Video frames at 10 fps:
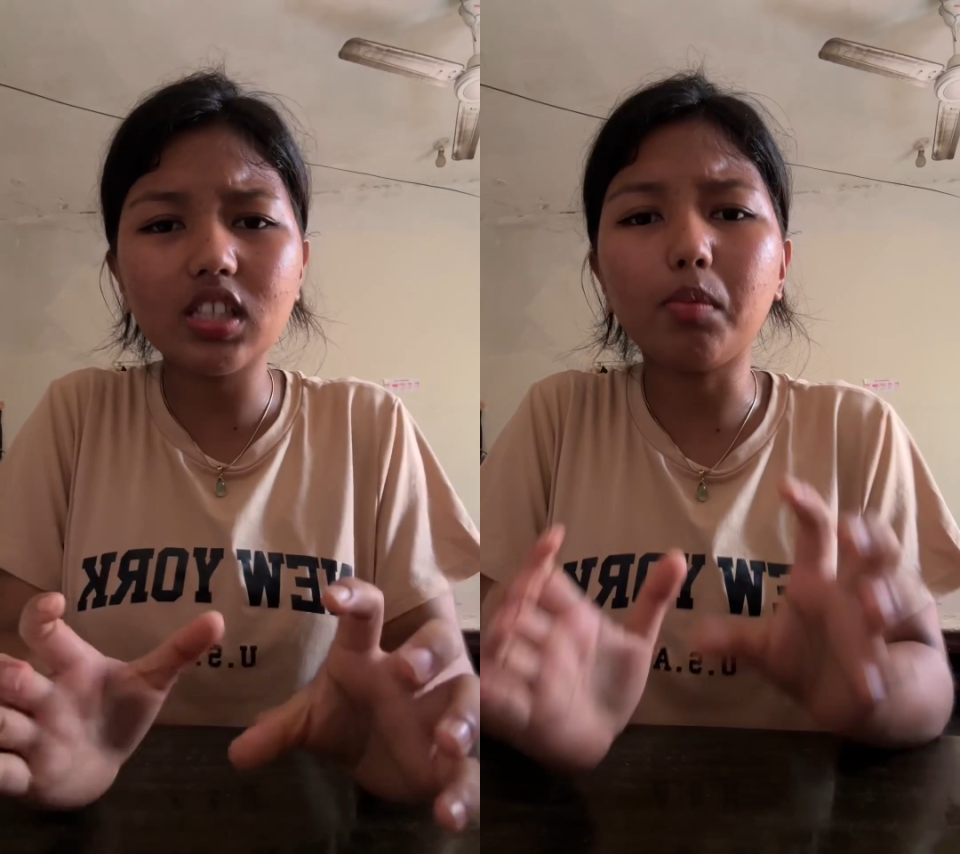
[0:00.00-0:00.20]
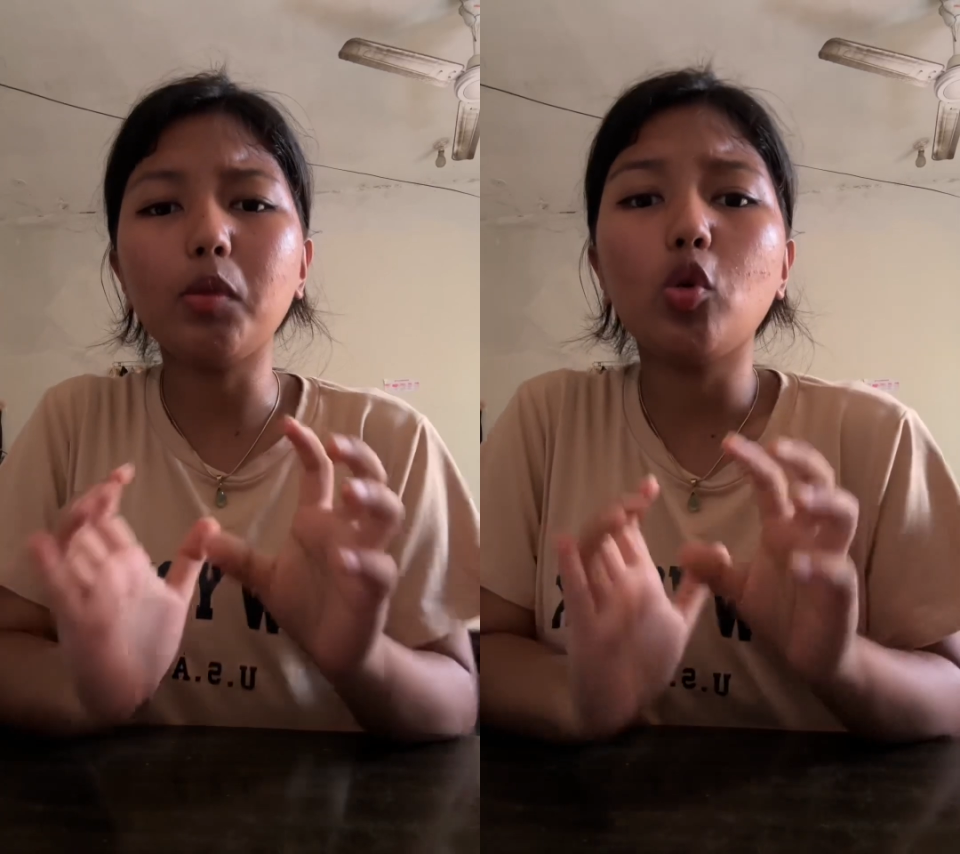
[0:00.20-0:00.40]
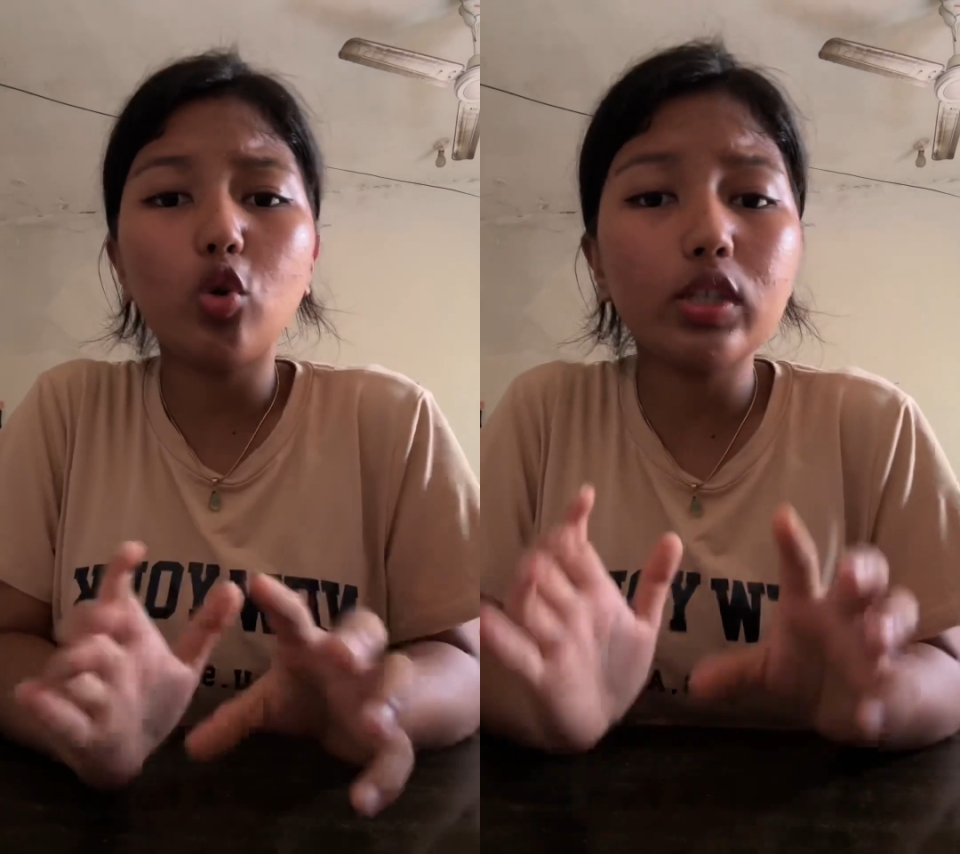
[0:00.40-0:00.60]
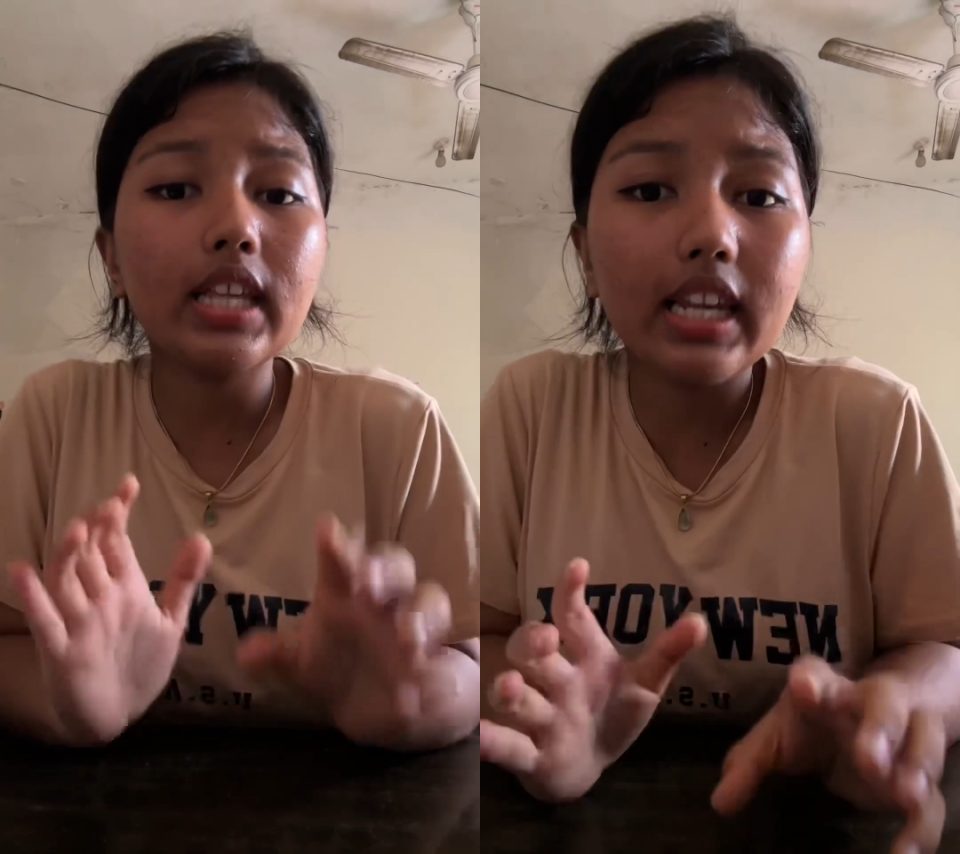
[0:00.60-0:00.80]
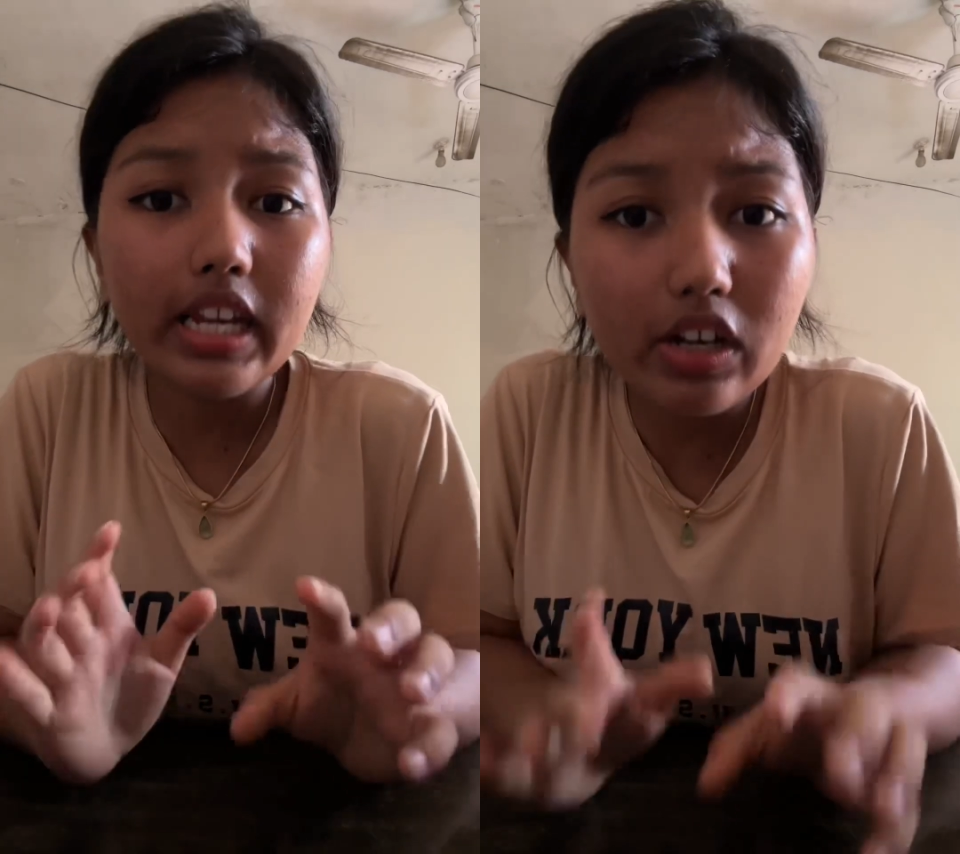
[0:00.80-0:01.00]
the
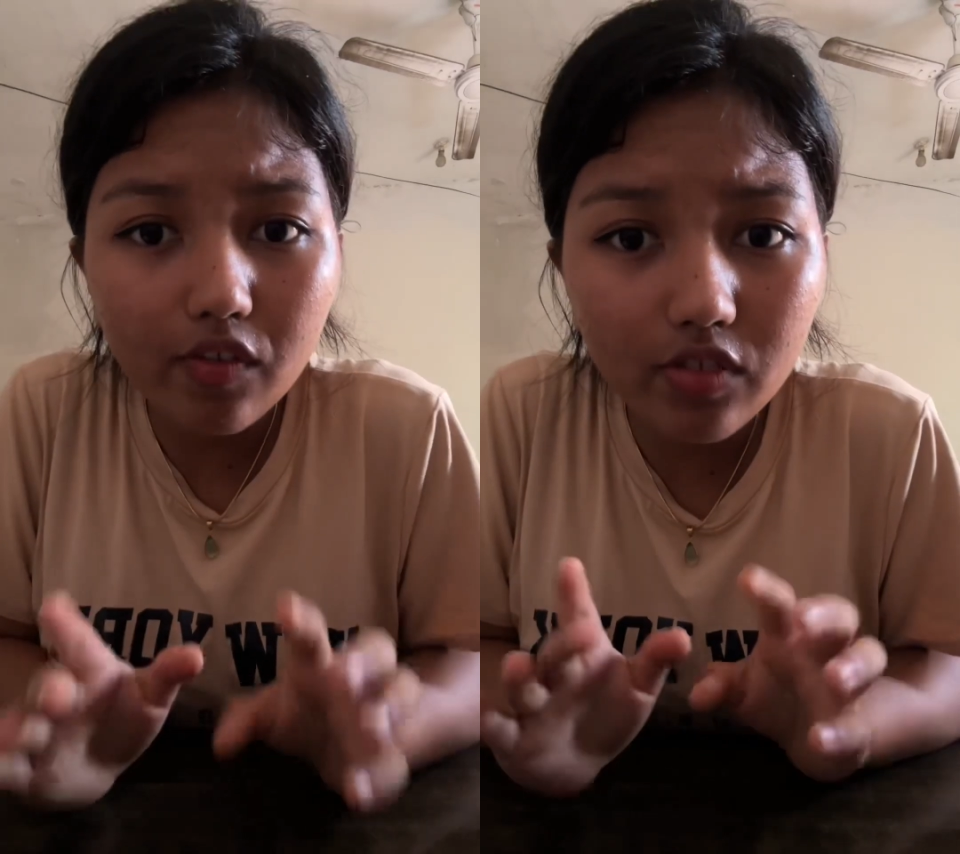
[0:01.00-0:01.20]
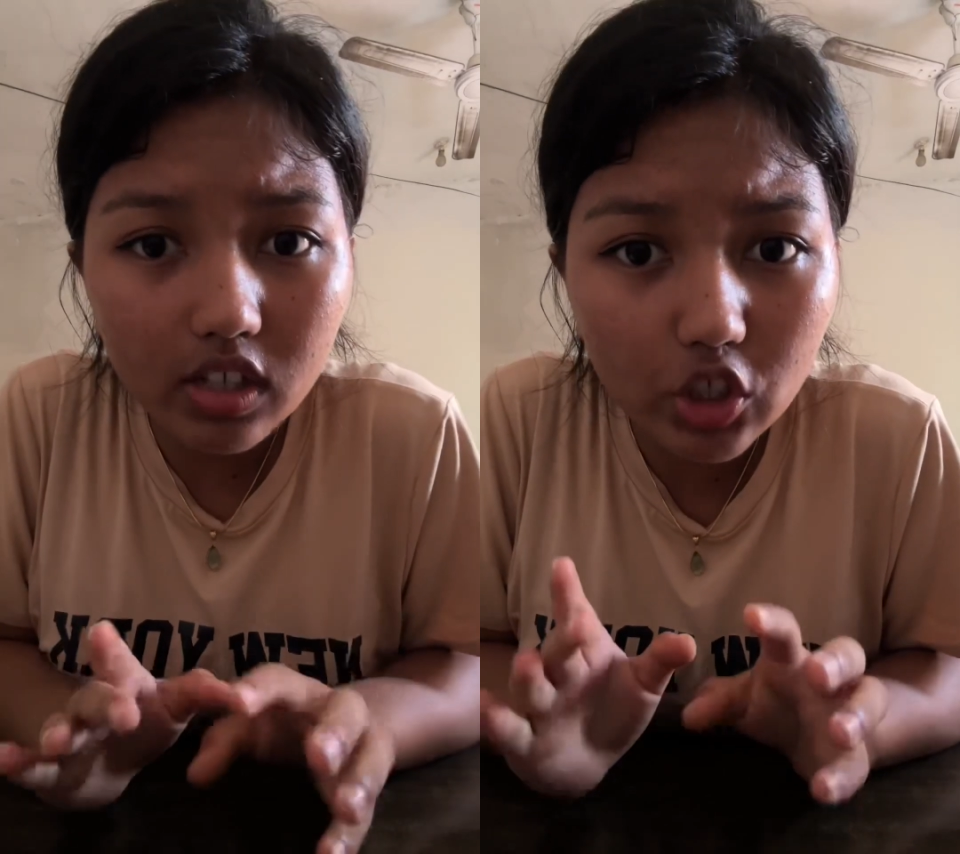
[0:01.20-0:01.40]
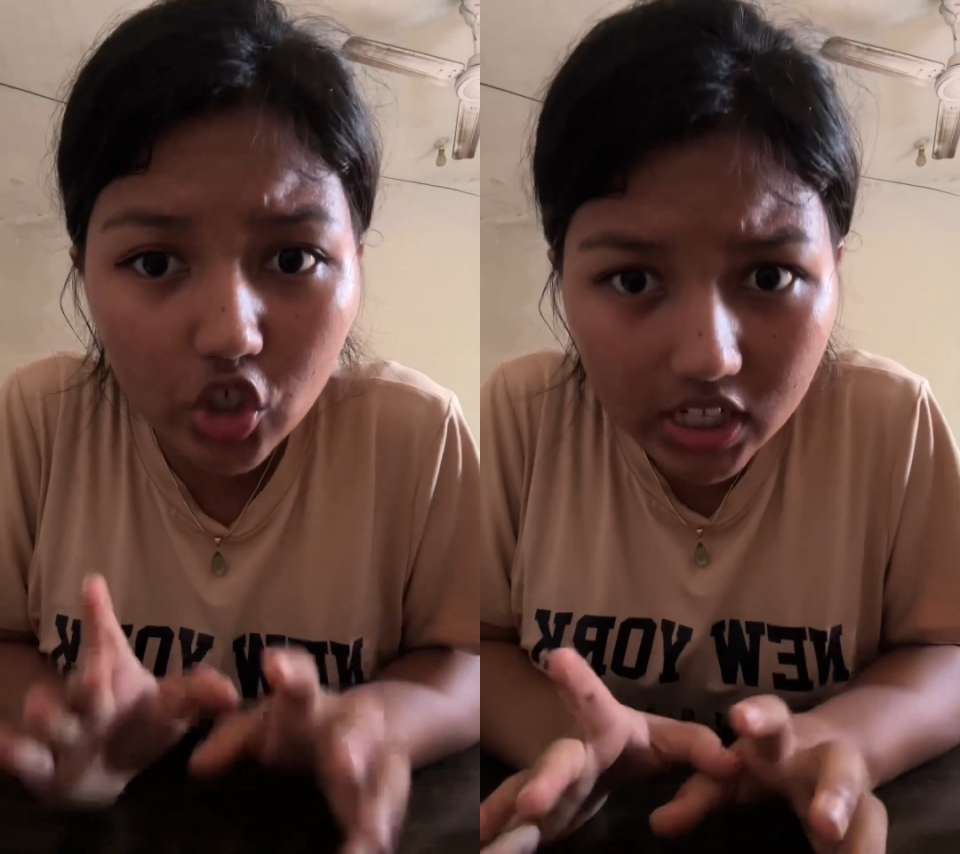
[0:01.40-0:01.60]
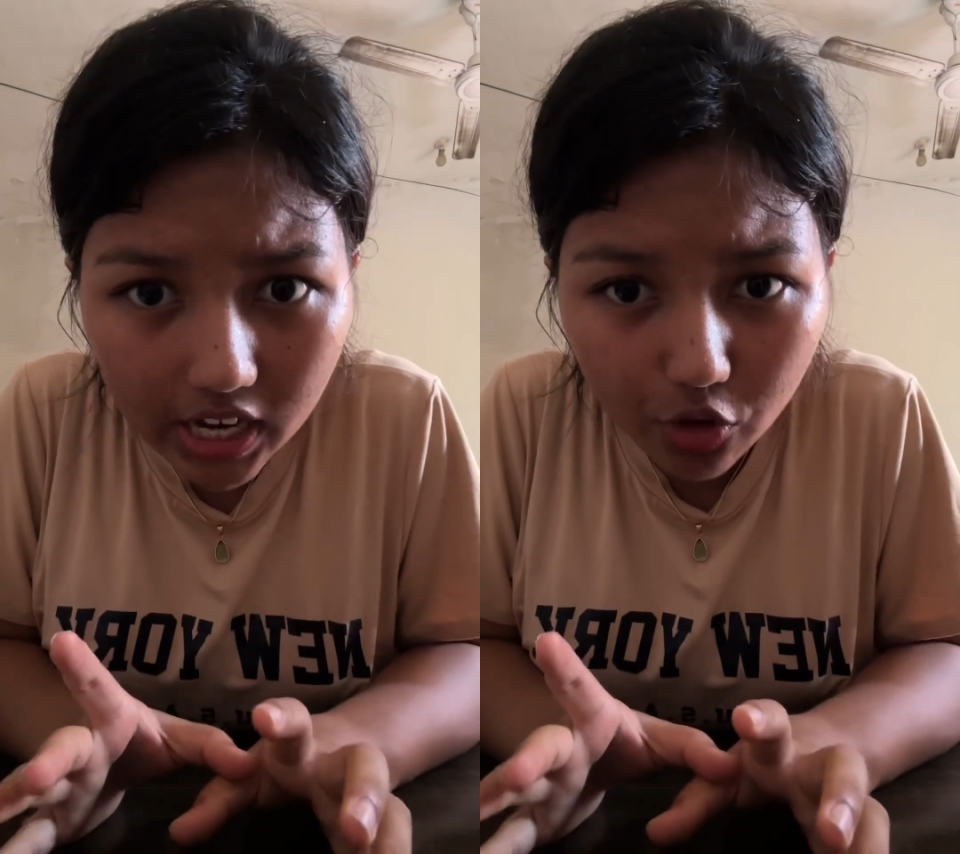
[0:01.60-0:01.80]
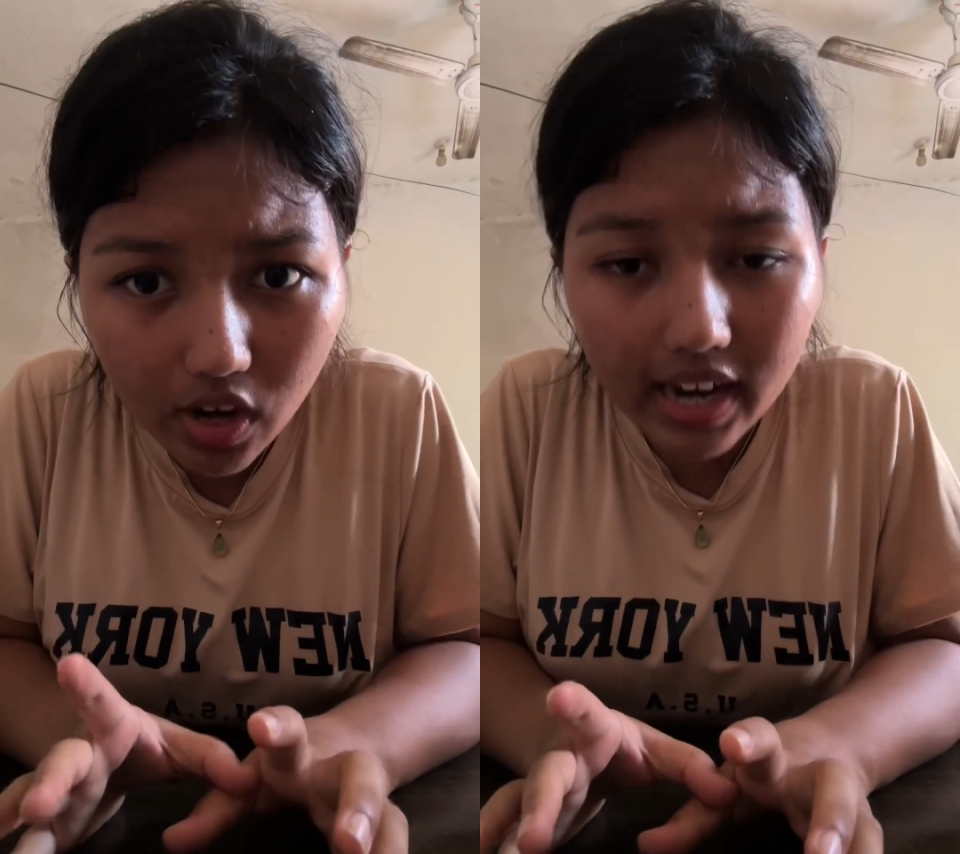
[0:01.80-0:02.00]
mucosa layer of the
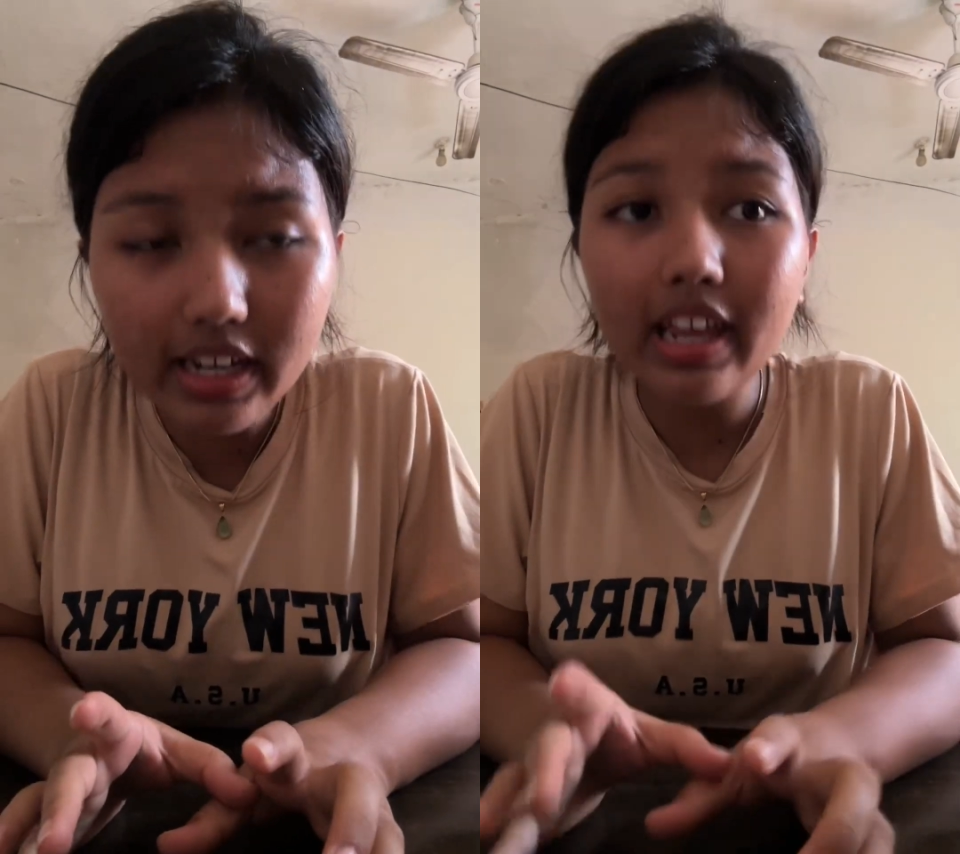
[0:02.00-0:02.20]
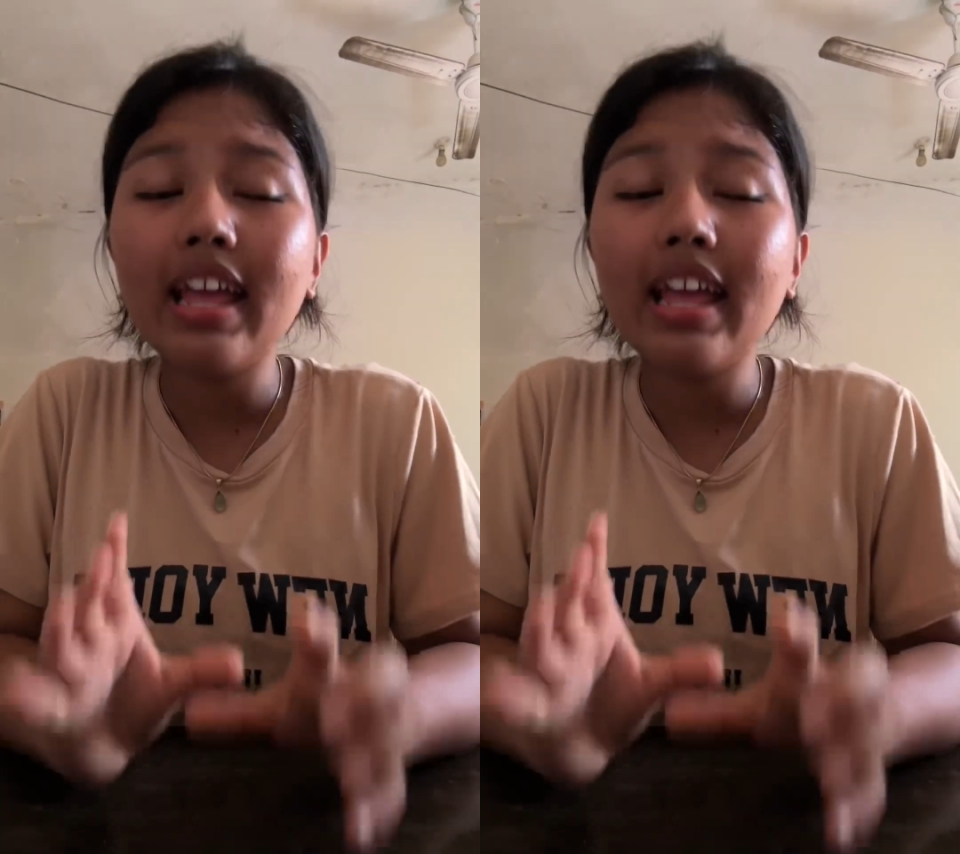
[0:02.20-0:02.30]
GI tract,